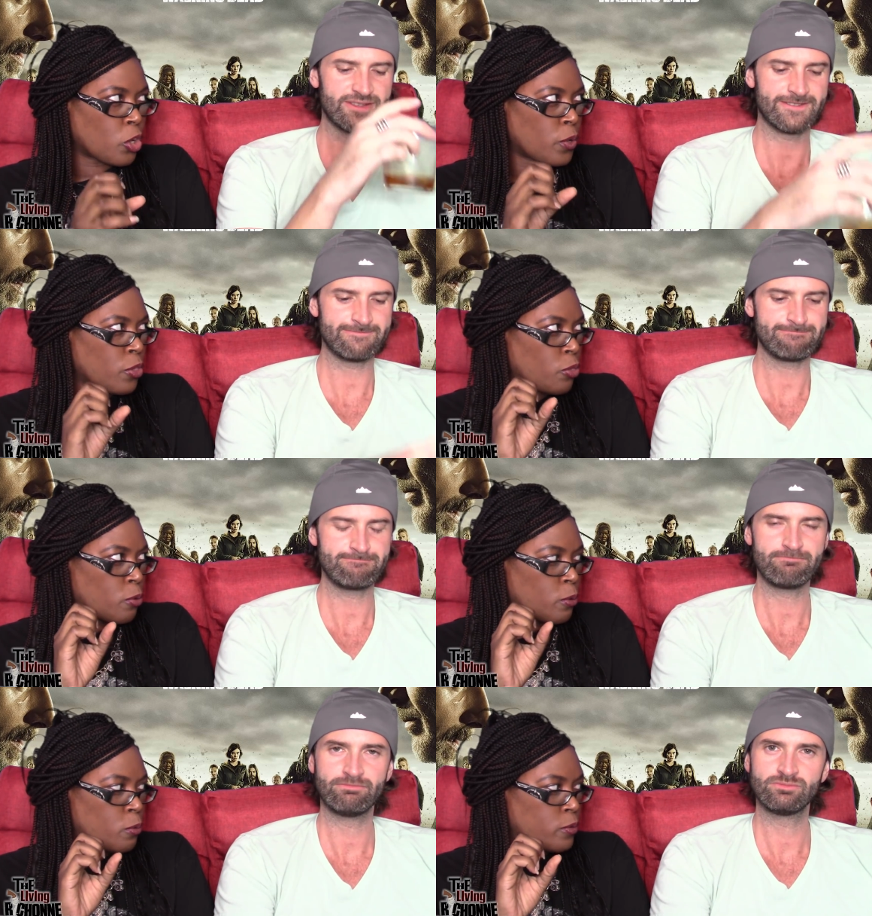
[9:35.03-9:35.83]
Speaker 1: going
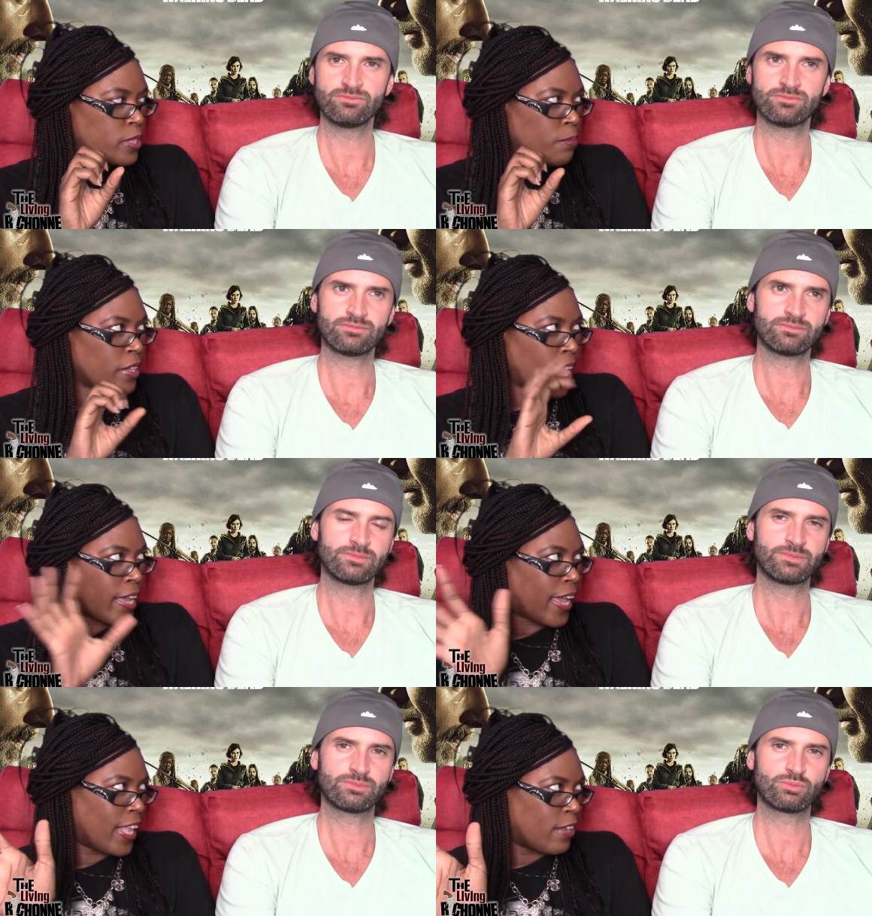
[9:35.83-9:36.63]
through something I
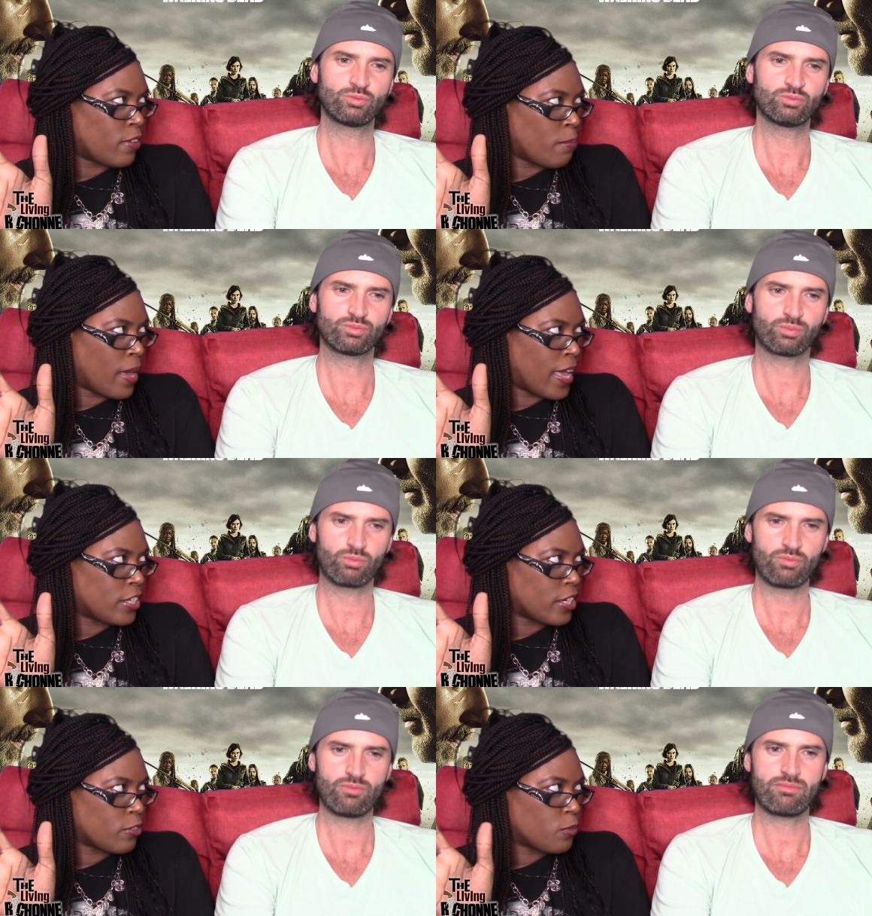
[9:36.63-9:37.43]
can't even
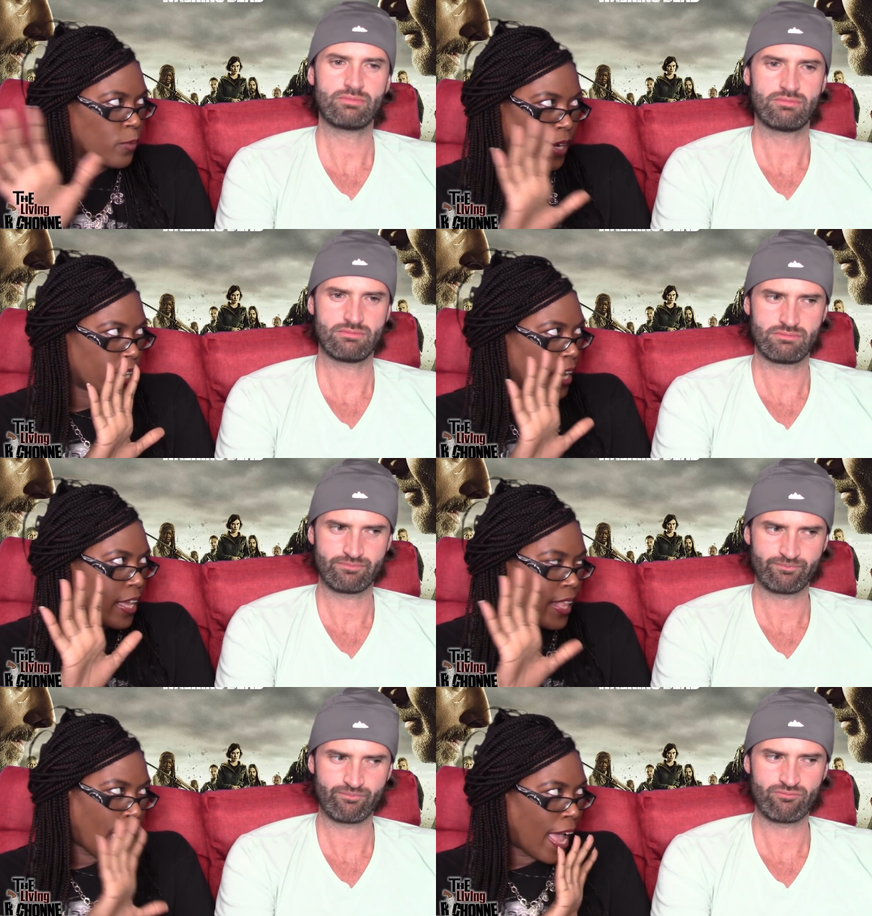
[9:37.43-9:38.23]
imagine, Rick,
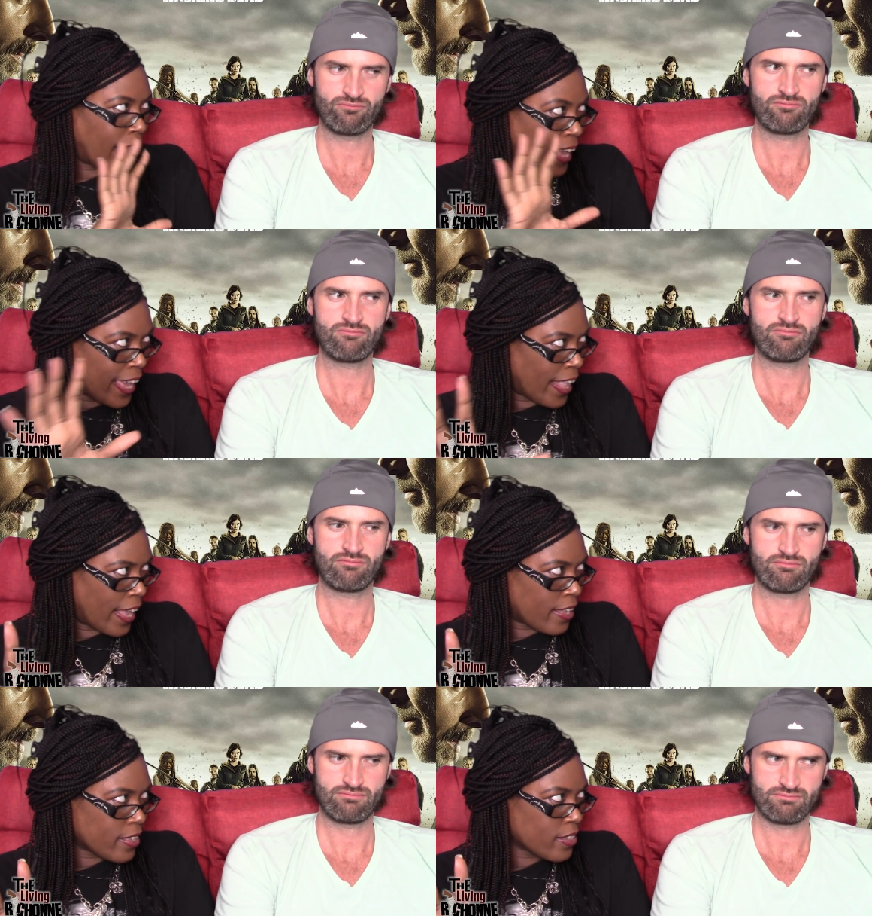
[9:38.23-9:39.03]
and I get
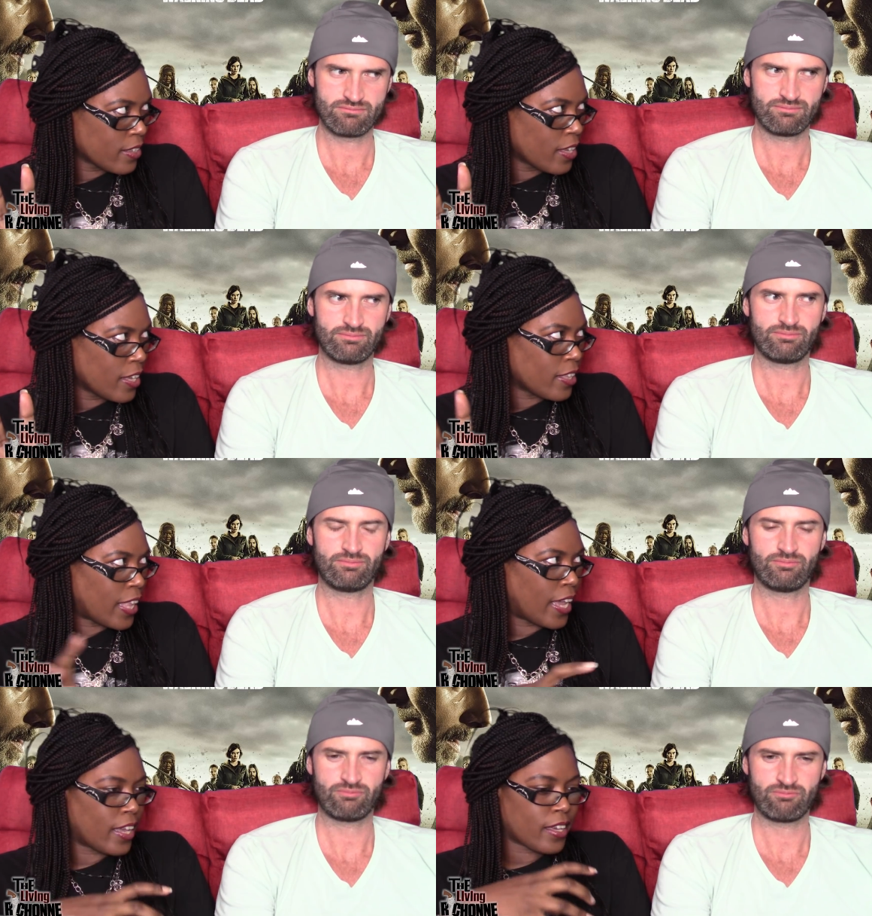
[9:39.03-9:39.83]
it.
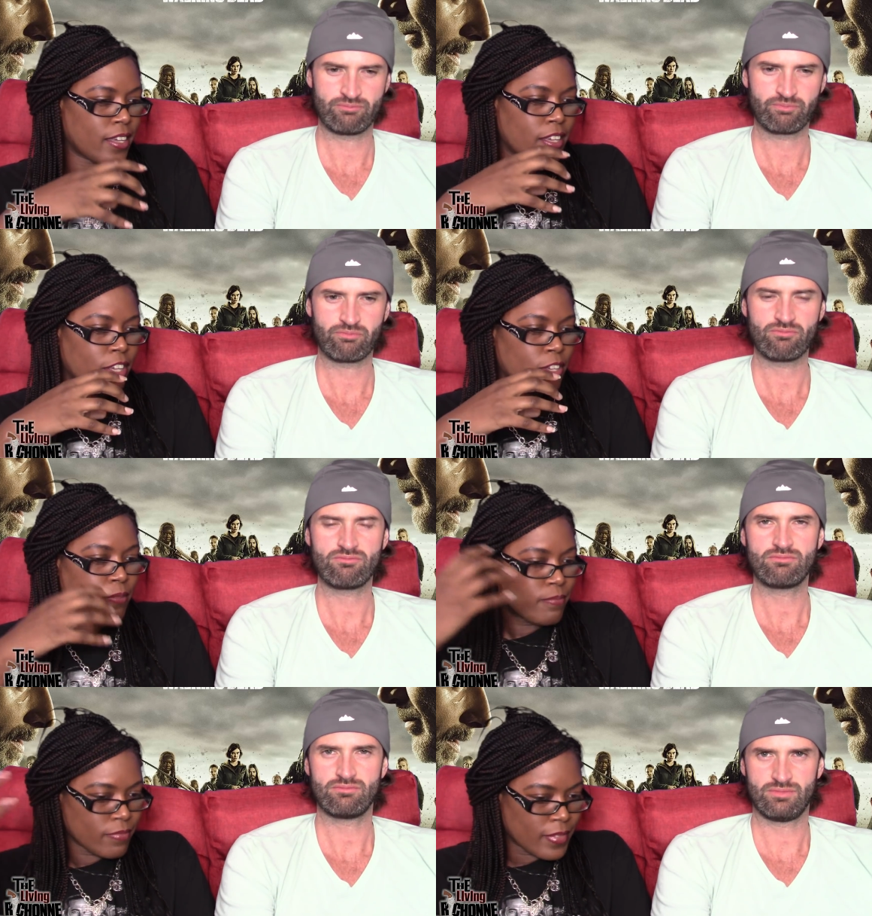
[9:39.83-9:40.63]
Like
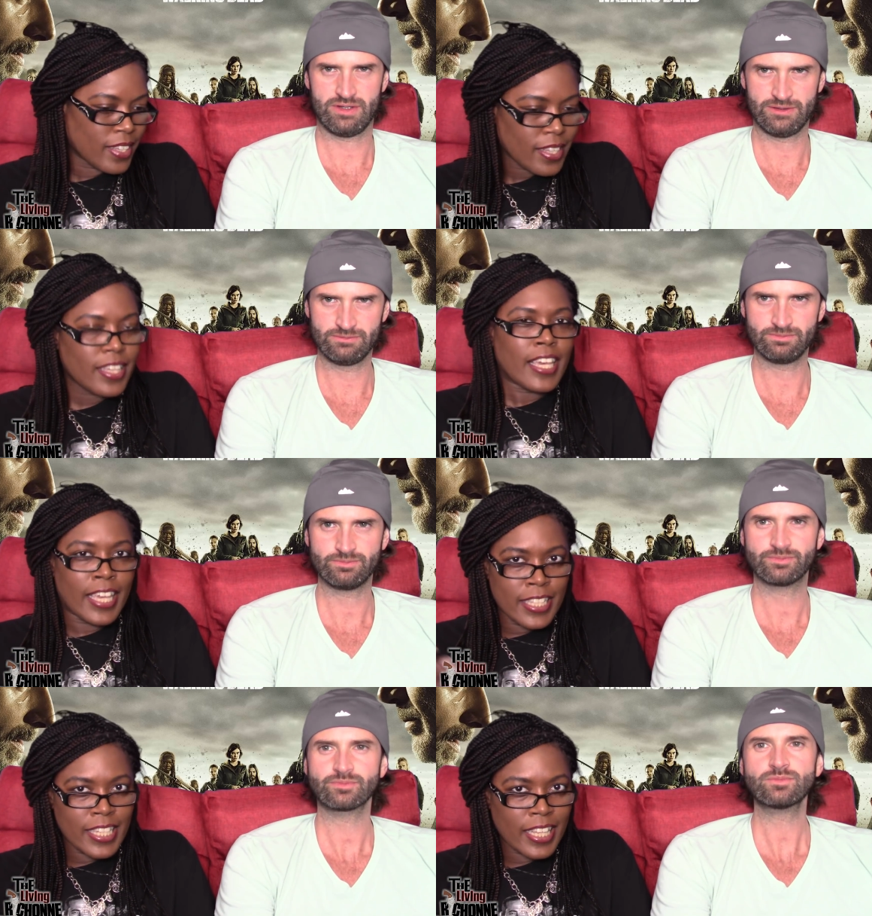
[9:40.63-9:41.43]

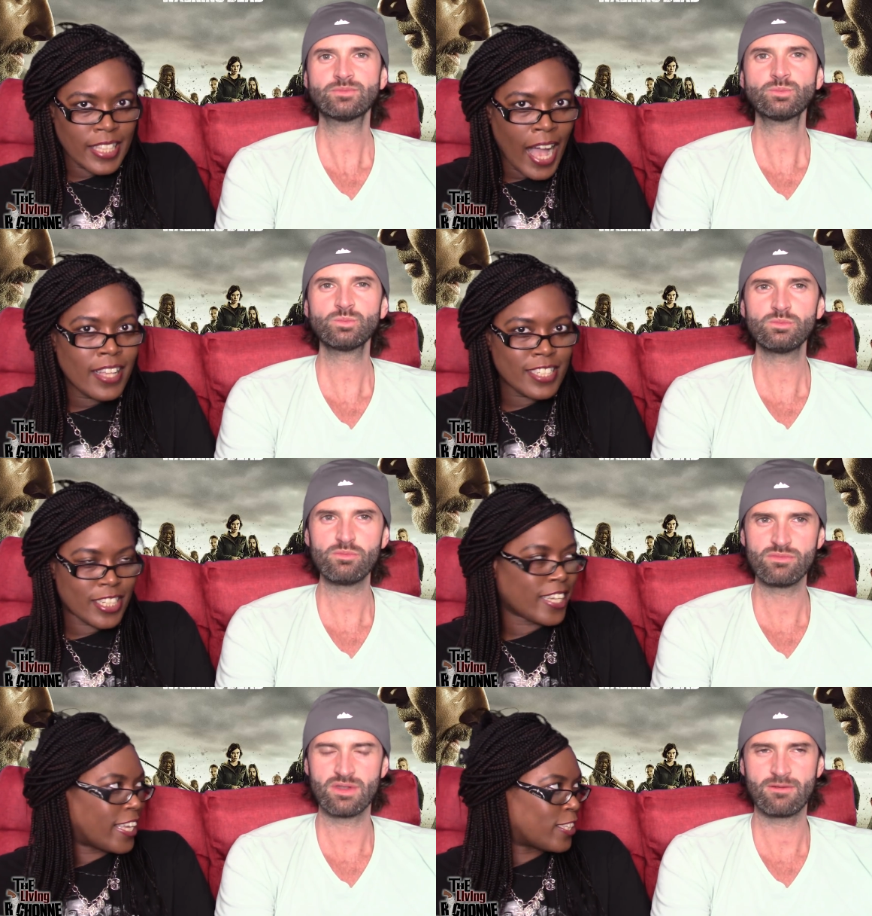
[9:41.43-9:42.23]
he's
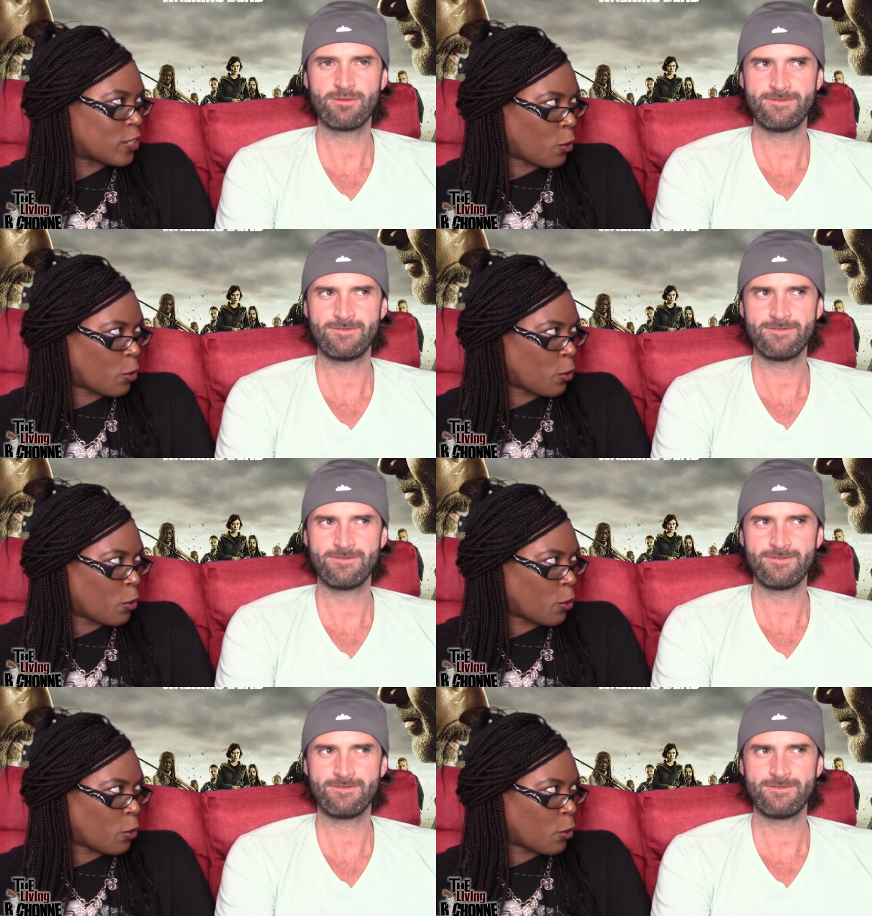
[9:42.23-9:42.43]
acknowledging his